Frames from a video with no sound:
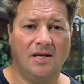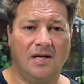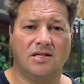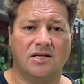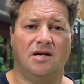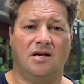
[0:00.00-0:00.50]

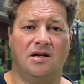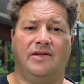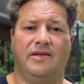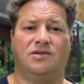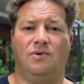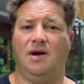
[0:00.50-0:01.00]
So
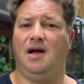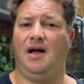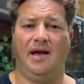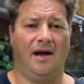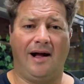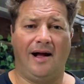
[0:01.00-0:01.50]
that's why,
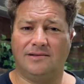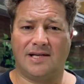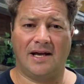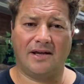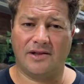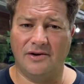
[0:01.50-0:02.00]
hey, I'll
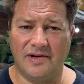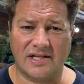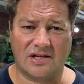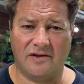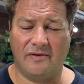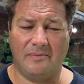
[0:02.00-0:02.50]
take the
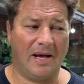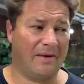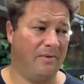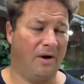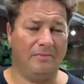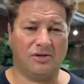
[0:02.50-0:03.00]
risk of a black
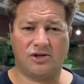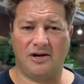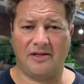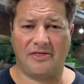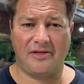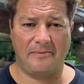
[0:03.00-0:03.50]
mamba trying
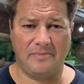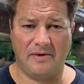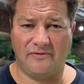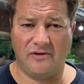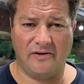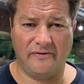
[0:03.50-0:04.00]
to thump me
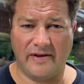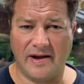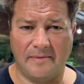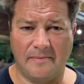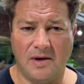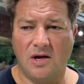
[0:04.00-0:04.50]
full of
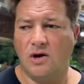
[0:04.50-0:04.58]
venom.